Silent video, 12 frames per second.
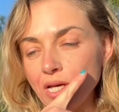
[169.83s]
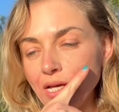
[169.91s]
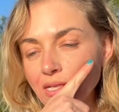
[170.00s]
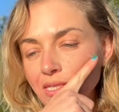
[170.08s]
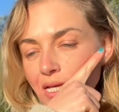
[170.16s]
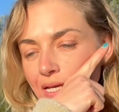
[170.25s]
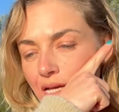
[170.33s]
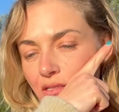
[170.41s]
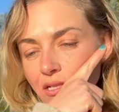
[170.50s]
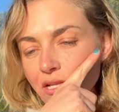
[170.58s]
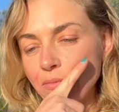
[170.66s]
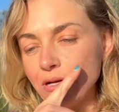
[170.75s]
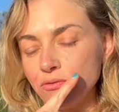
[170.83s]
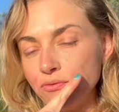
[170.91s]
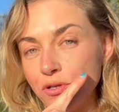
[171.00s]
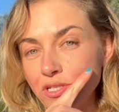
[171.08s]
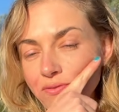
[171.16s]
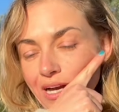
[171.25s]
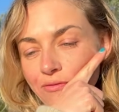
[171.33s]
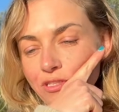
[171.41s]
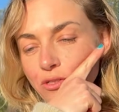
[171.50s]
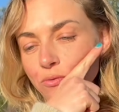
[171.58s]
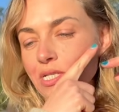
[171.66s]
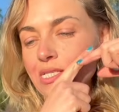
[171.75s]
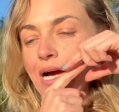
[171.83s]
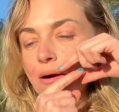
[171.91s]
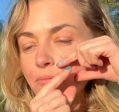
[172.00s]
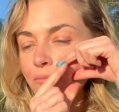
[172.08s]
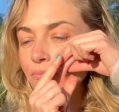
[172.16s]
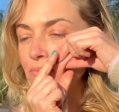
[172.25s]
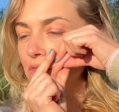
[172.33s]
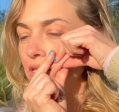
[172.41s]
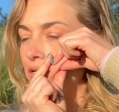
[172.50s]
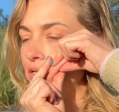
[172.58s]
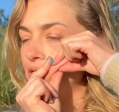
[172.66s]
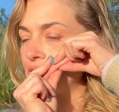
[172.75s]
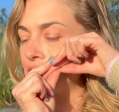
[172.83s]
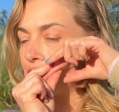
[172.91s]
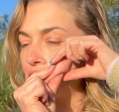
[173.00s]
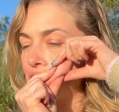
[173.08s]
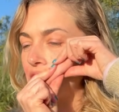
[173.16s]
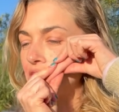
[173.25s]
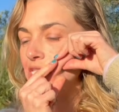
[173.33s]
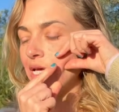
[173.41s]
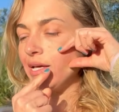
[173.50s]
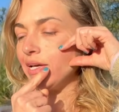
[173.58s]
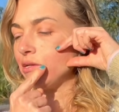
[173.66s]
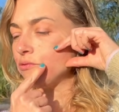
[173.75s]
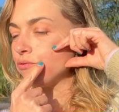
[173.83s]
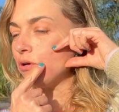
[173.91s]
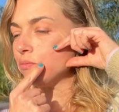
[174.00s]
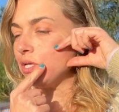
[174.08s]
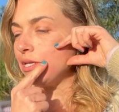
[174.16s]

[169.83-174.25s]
in a diagonal about 45 degrees up. Again, from the